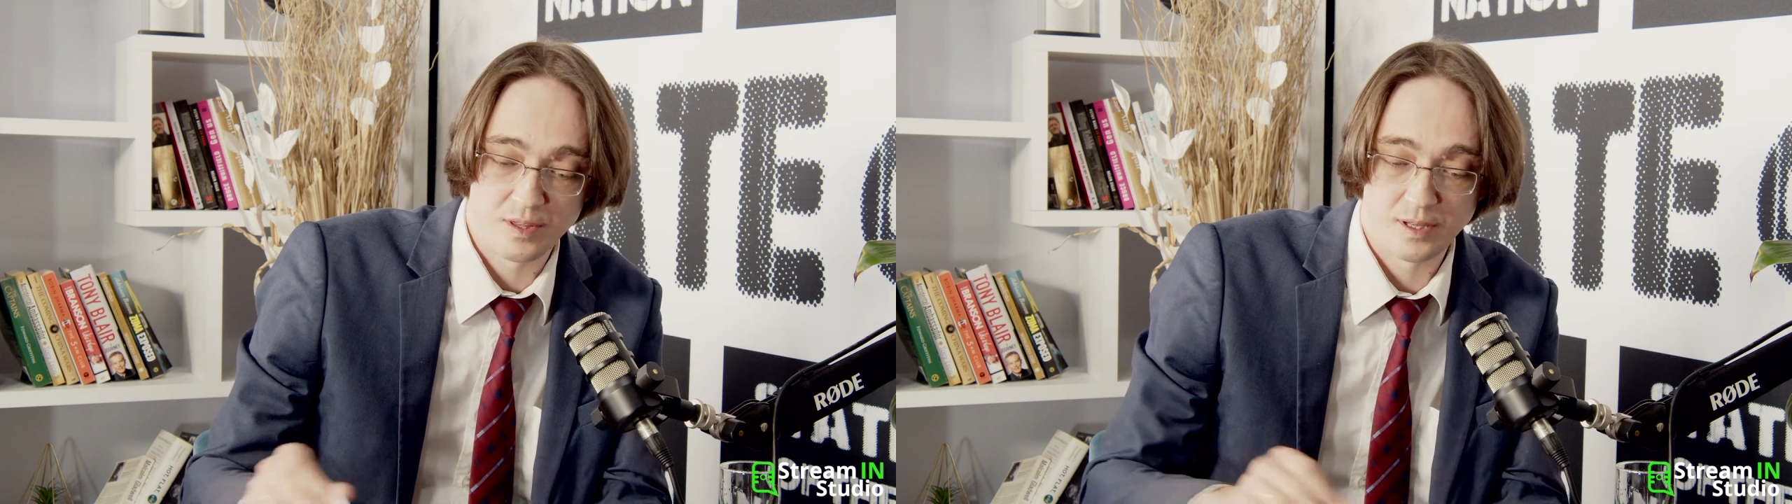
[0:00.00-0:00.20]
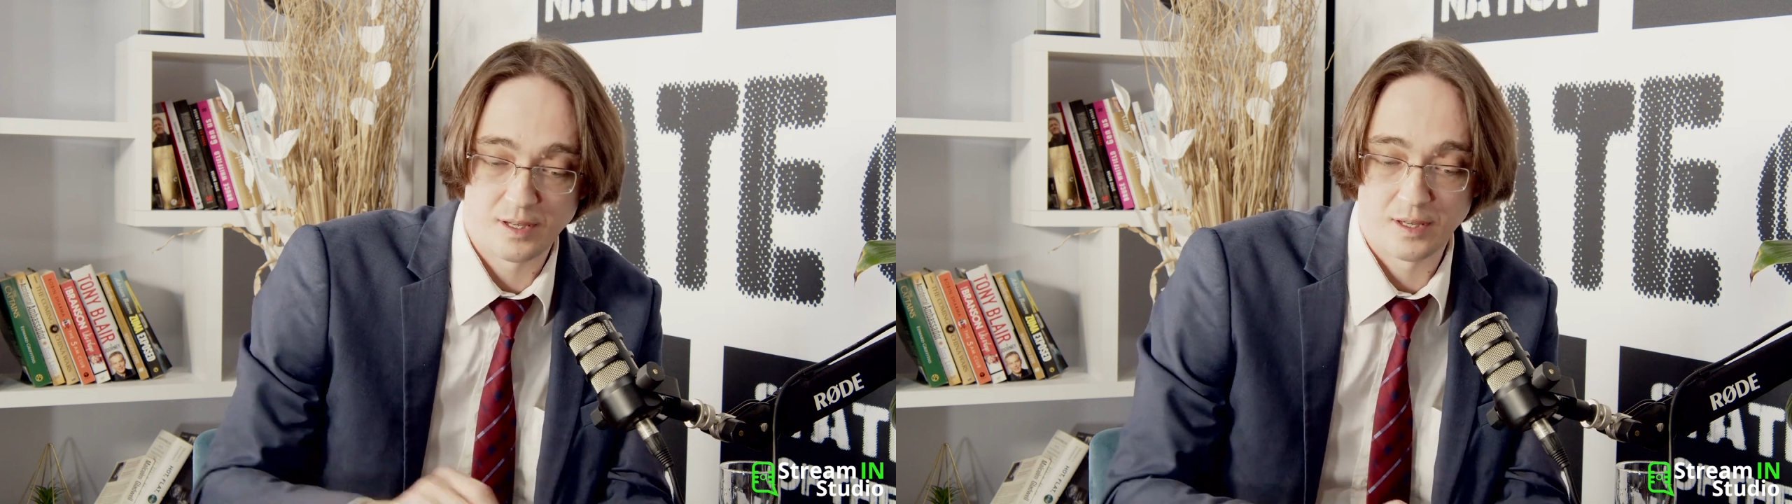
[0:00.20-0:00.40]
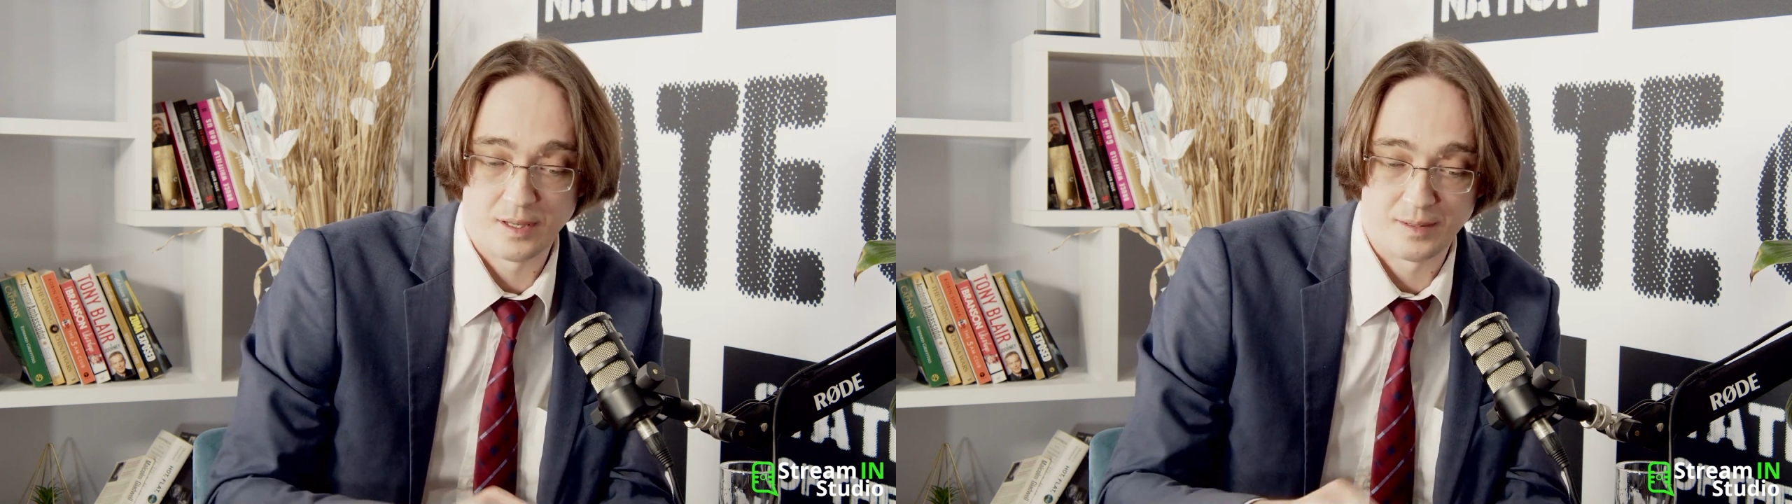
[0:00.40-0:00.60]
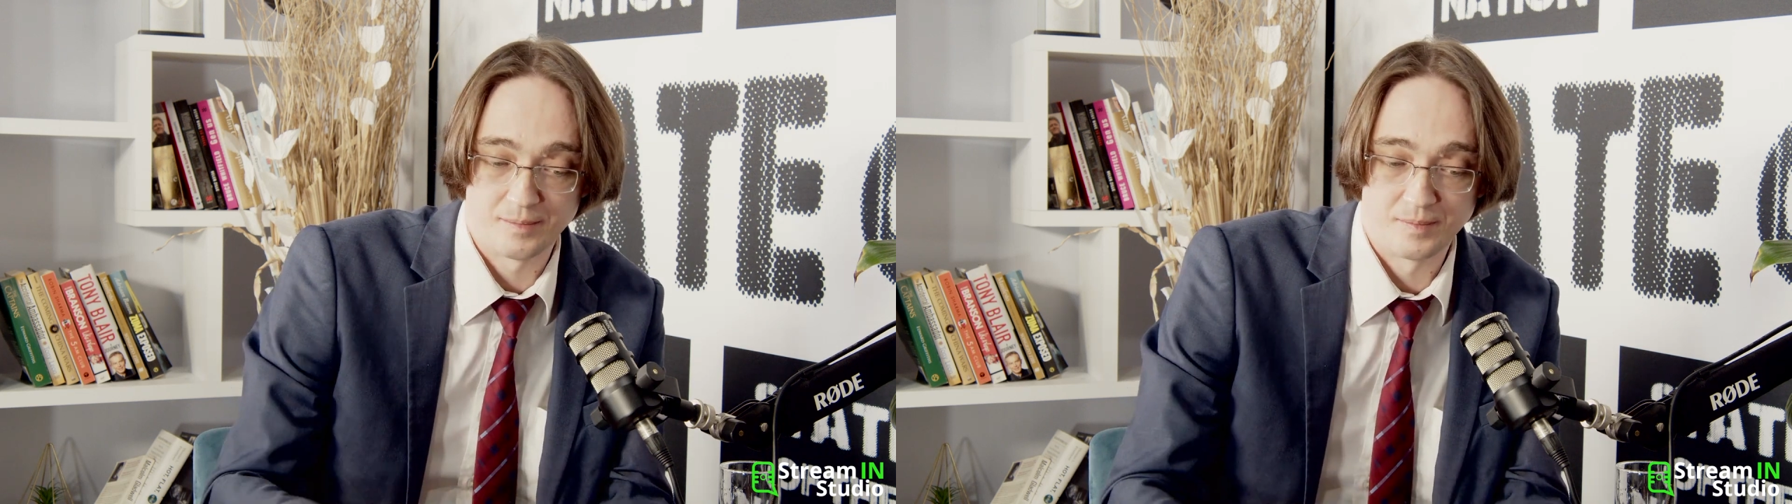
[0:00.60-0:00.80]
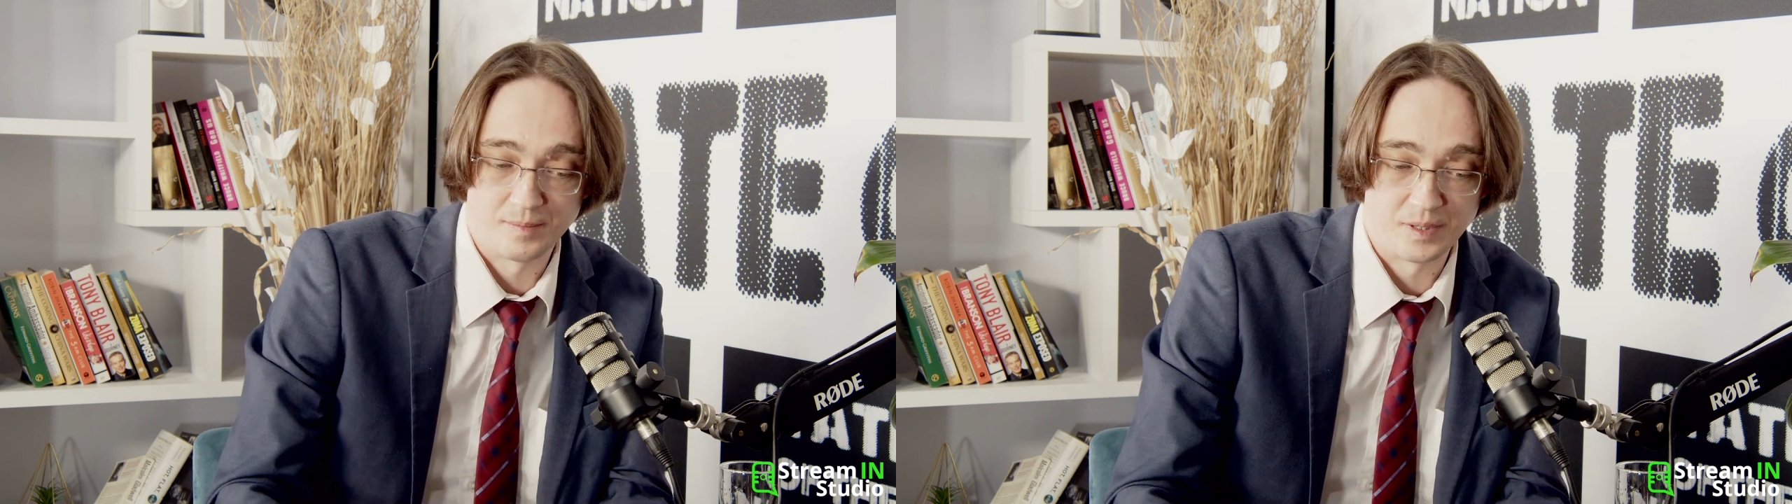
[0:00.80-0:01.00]

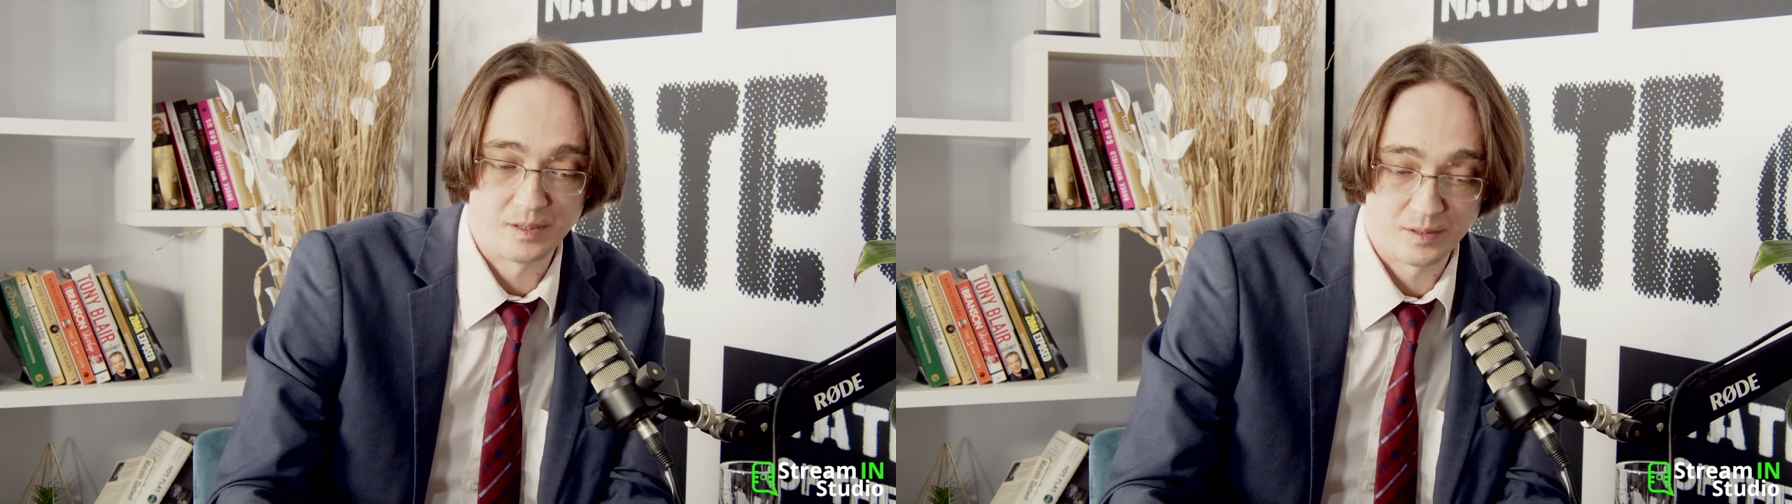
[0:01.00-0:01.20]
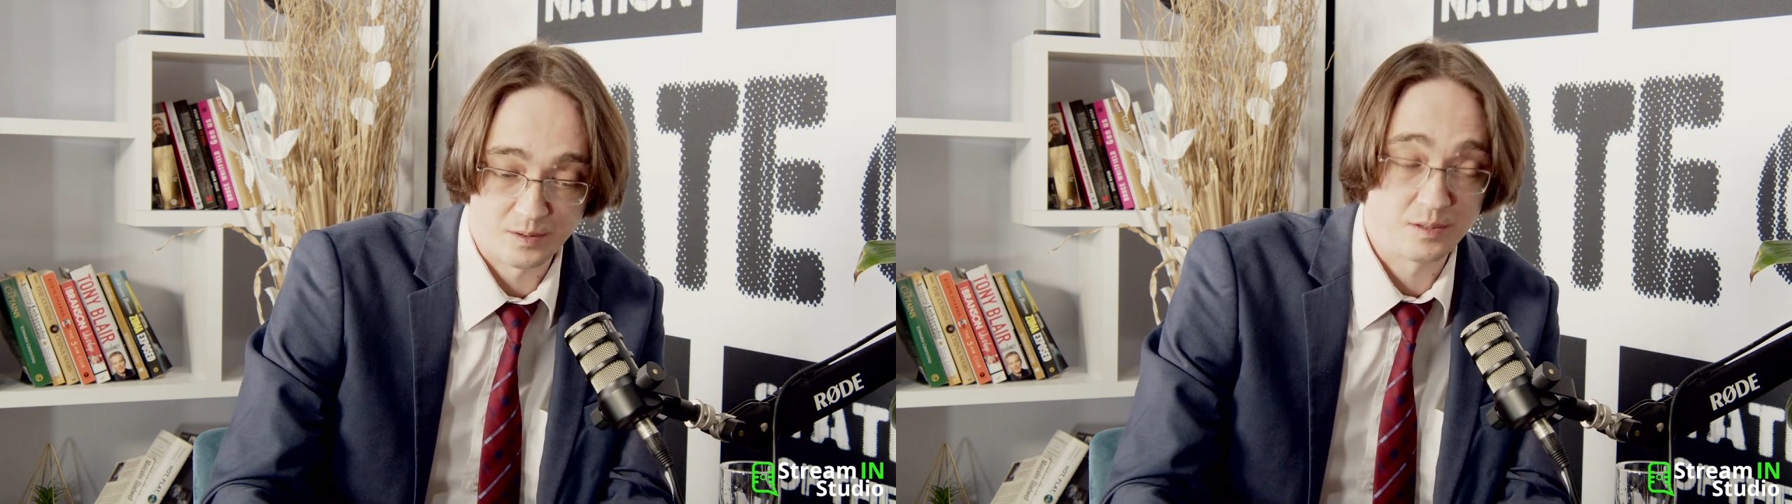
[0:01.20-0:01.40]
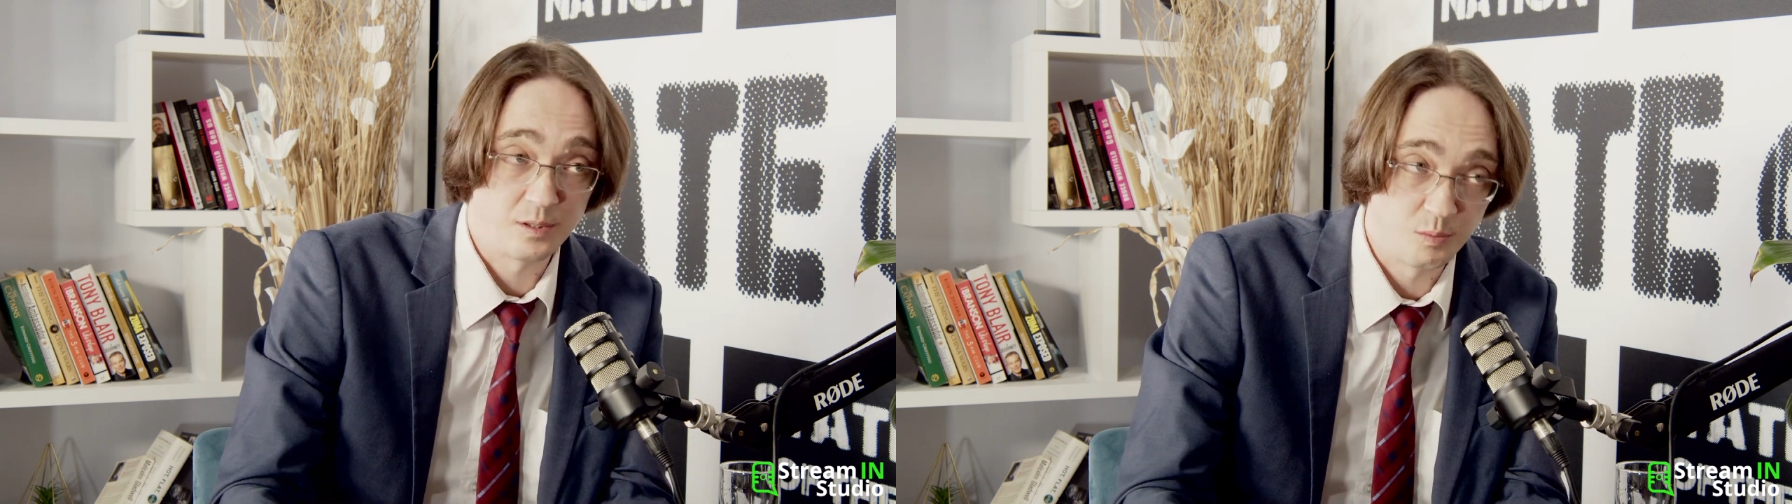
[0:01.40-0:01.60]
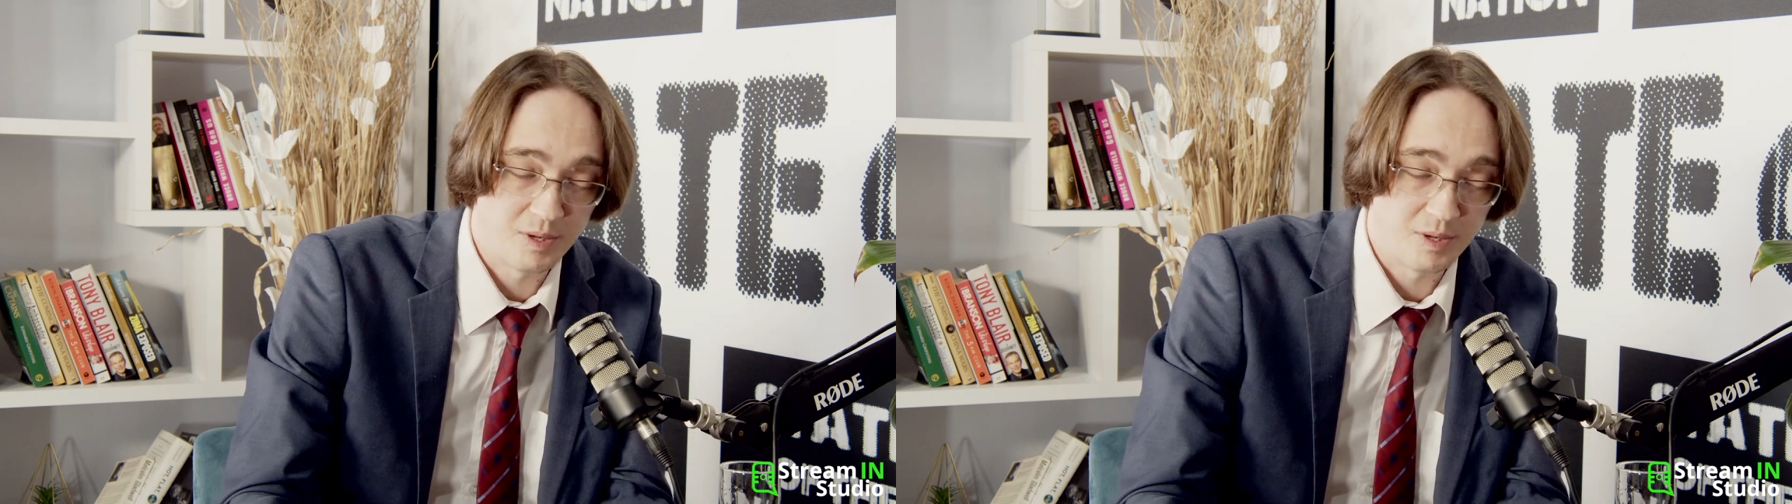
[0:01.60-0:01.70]
you